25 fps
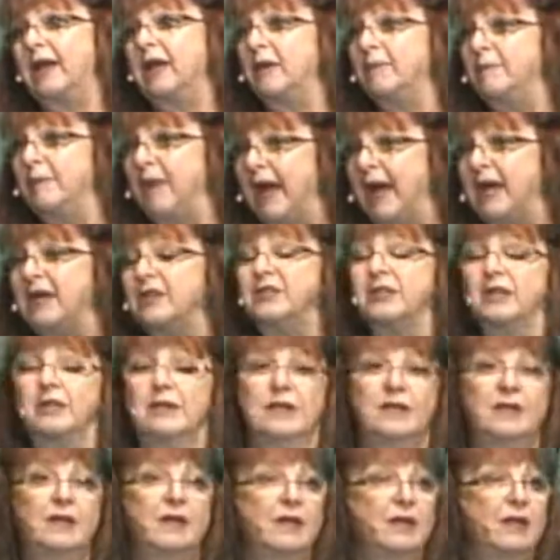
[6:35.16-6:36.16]

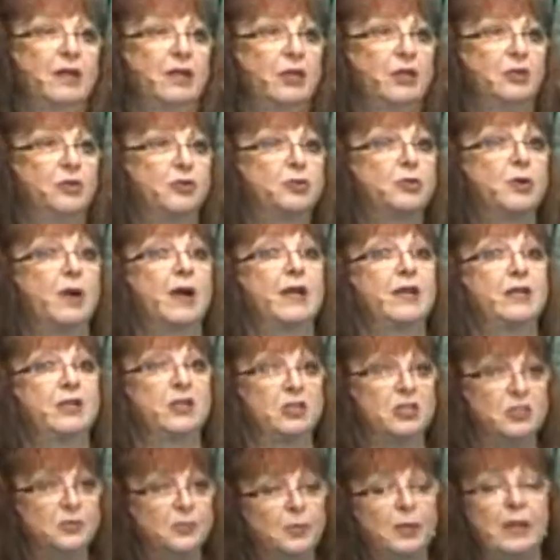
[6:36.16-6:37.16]
imagine you trying to
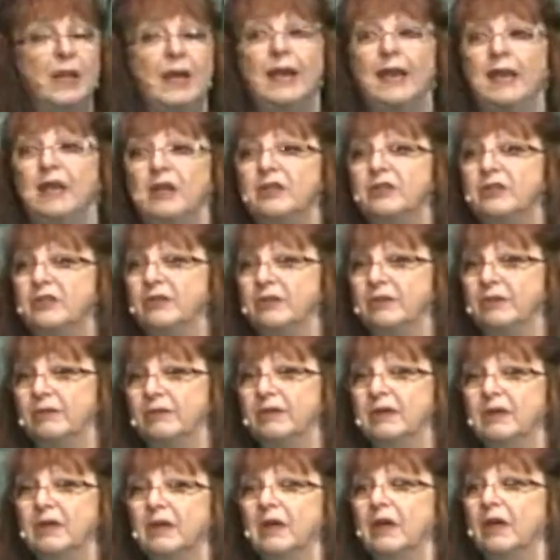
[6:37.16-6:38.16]
explain to
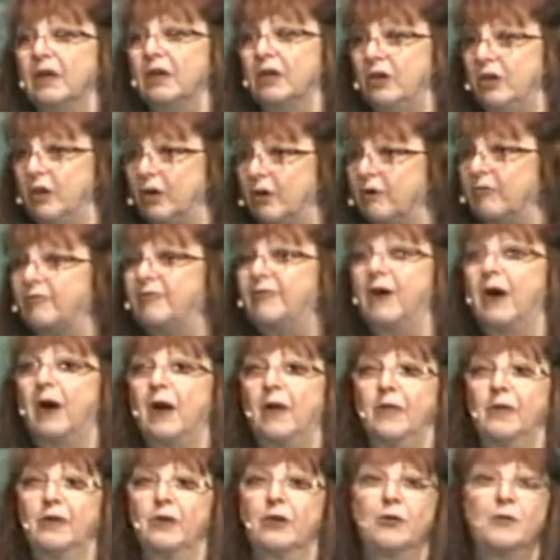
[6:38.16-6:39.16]
your
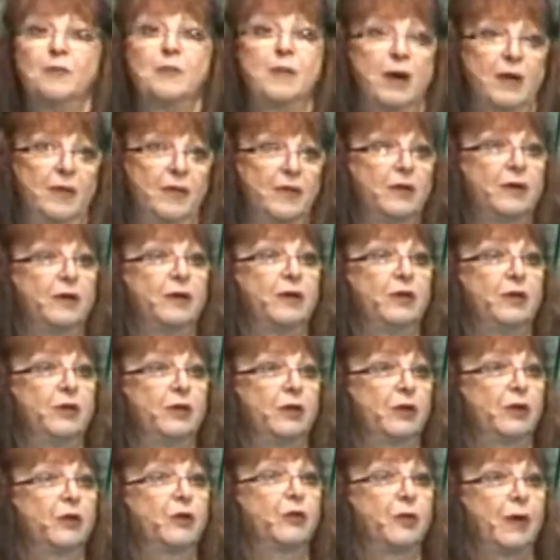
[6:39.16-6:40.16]
father or mother or
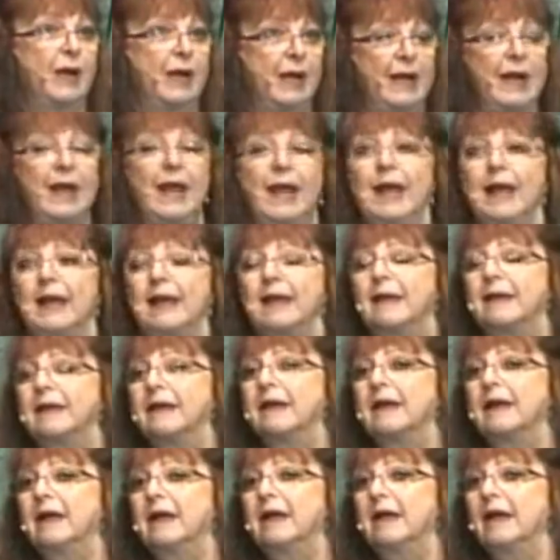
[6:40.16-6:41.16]
your great aunt
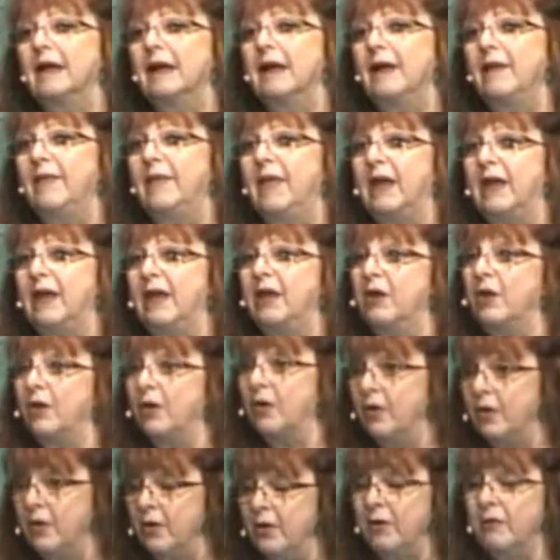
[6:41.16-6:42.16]
that in
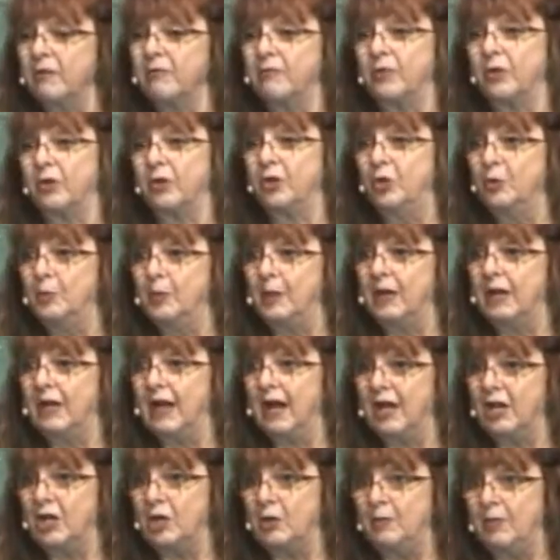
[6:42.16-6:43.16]
order for
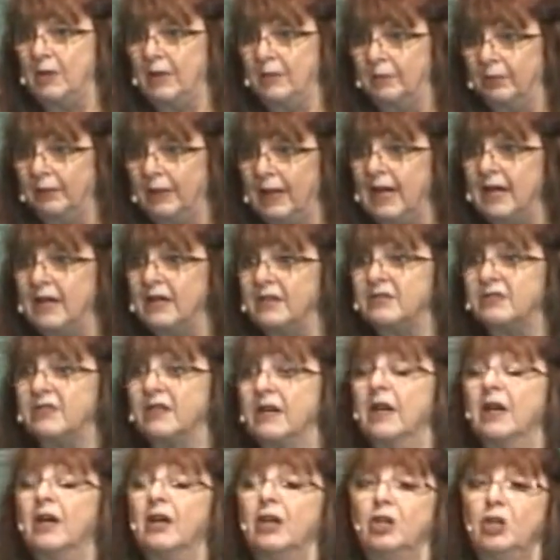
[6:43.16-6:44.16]
humankind to be blessed,
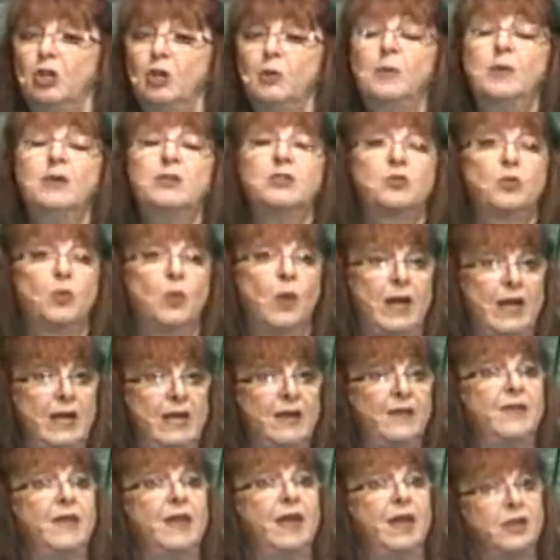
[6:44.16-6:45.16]
you must wait
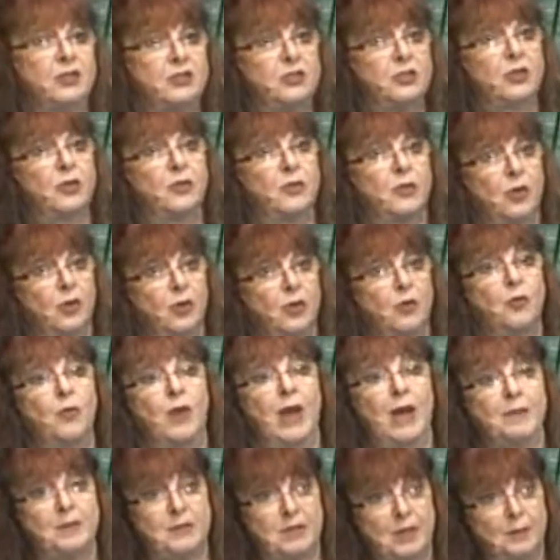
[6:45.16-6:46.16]
at the edge of the road
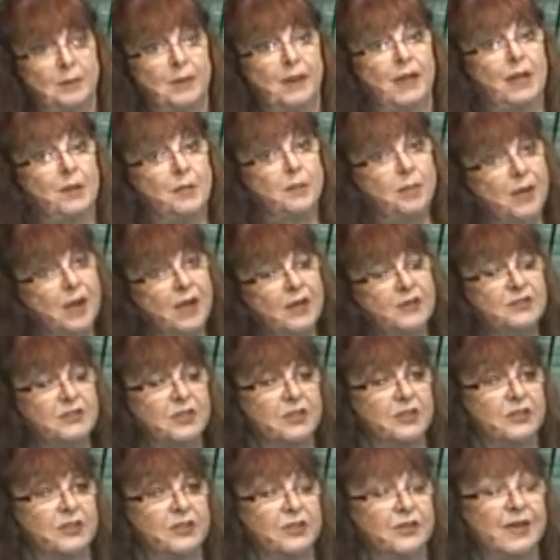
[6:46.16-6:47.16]
wrapped up like a
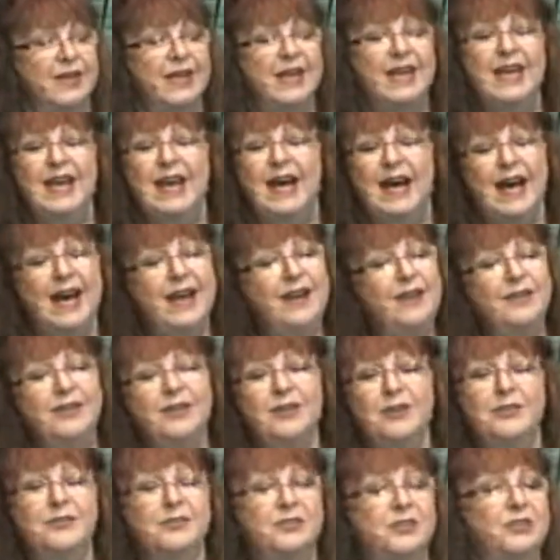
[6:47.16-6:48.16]
prostitute. I don't
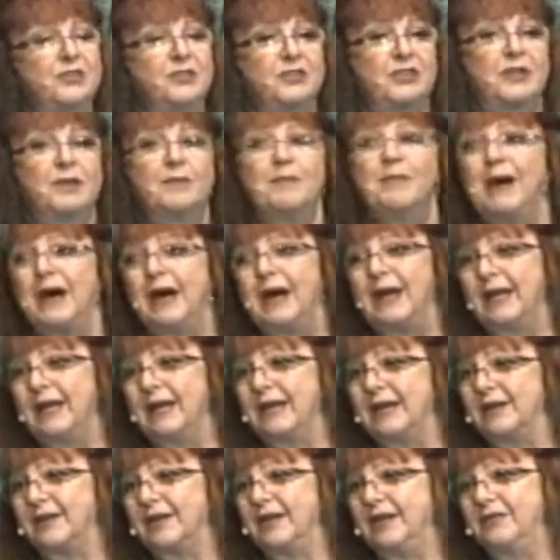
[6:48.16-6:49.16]
know if she's going to buy
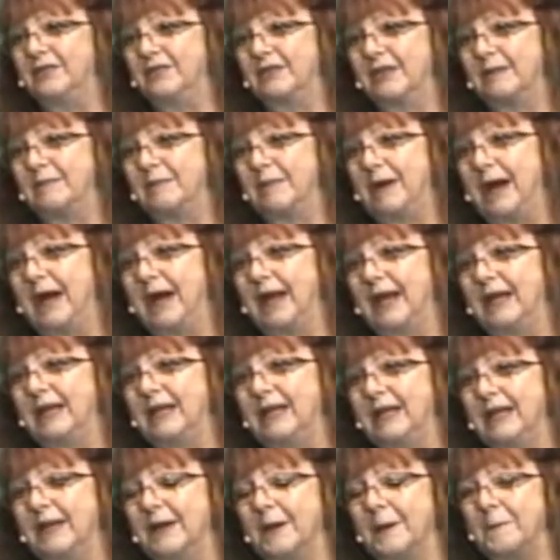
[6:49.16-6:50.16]
it or he's going to buy it,
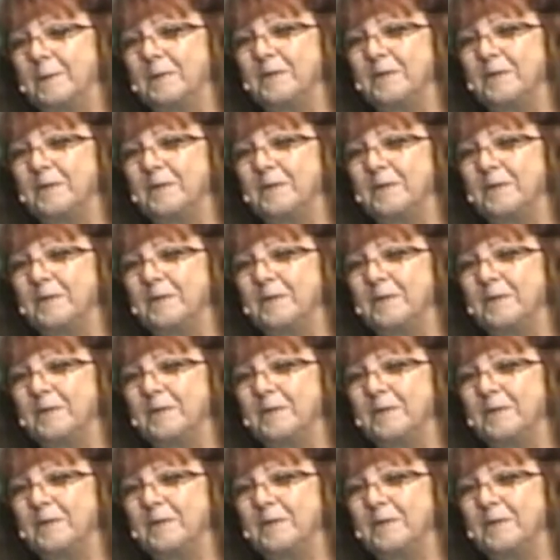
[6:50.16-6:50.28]
you know.